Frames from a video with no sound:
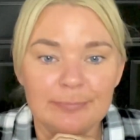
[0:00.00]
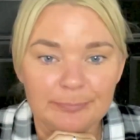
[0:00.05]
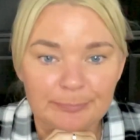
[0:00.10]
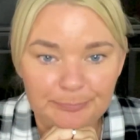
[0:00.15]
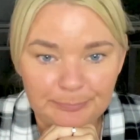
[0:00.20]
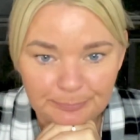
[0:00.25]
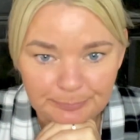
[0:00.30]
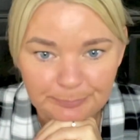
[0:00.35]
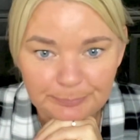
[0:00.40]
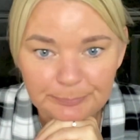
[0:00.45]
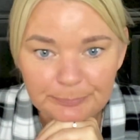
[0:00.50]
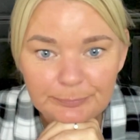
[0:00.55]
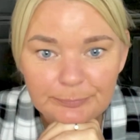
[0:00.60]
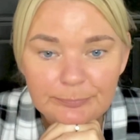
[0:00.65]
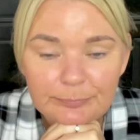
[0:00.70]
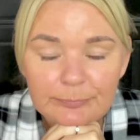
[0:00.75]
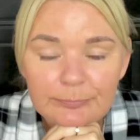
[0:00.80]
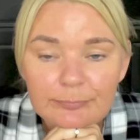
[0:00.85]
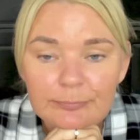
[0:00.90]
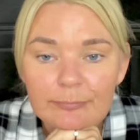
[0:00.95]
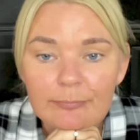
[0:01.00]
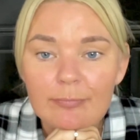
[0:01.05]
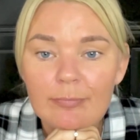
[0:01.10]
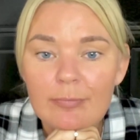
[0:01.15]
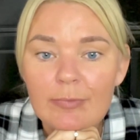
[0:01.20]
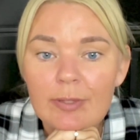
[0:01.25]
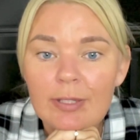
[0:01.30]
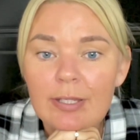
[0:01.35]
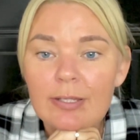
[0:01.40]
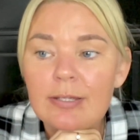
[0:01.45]
Mm-hmm.
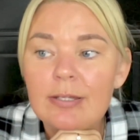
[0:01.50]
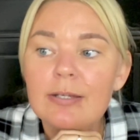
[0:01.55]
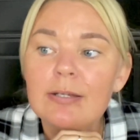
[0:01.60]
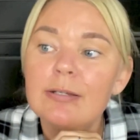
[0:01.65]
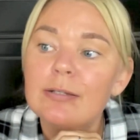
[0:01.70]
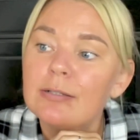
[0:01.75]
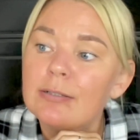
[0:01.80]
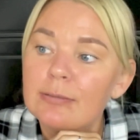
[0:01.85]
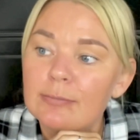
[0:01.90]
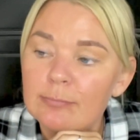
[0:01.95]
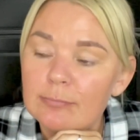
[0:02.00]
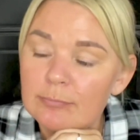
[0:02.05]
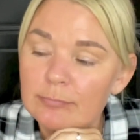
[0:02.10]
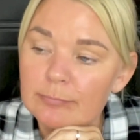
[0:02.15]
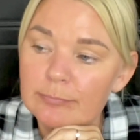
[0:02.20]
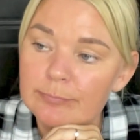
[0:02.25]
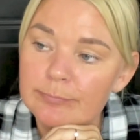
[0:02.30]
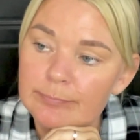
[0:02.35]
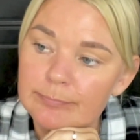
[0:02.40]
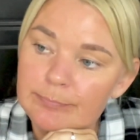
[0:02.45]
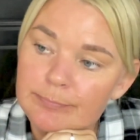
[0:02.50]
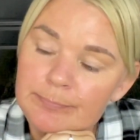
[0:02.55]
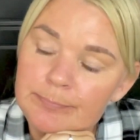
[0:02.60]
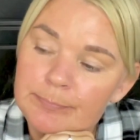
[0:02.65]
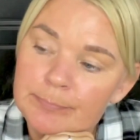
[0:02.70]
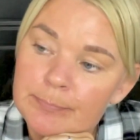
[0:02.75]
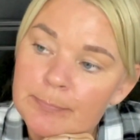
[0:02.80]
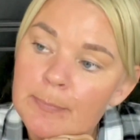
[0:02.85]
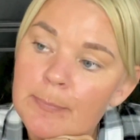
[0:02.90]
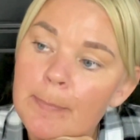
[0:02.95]
Subsy,
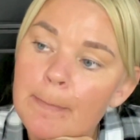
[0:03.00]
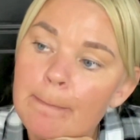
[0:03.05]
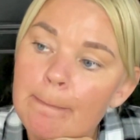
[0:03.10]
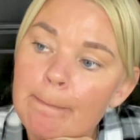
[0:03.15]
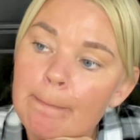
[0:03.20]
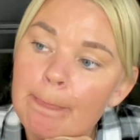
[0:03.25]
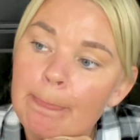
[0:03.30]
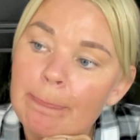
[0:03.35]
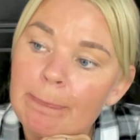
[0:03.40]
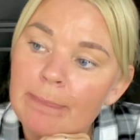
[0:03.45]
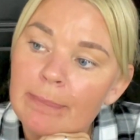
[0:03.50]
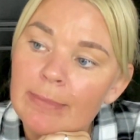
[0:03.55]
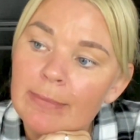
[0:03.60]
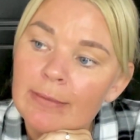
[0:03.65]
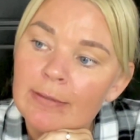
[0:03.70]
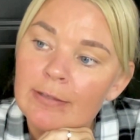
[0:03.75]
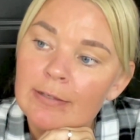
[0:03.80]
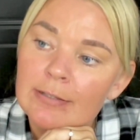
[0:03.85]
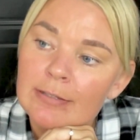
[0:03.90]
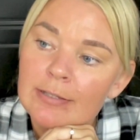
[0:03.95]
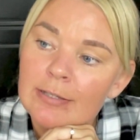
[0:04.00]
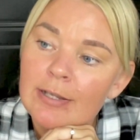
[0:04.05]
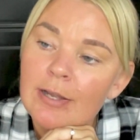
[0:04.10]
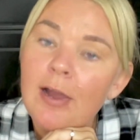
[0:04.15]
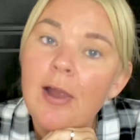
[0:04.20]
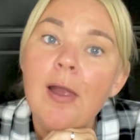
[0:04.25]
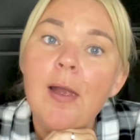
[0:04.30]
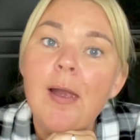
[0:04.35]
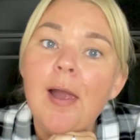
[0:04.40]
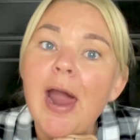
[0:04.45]
when are you trying?